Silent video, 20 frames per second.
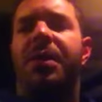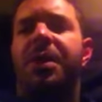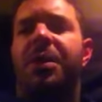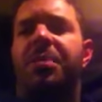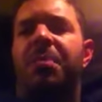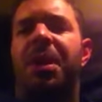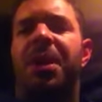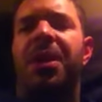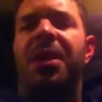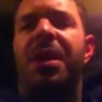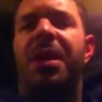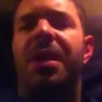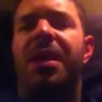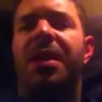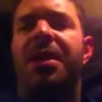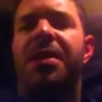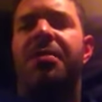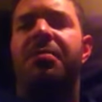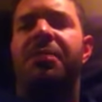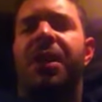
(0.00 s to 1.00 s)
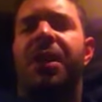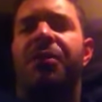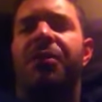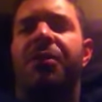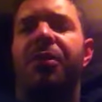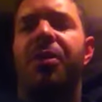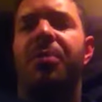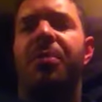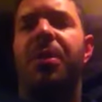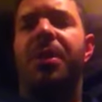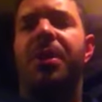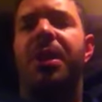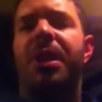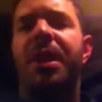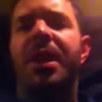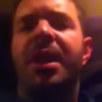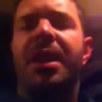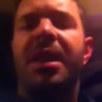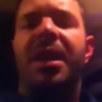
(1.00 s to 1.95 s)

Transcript: I've spent years in recruitment,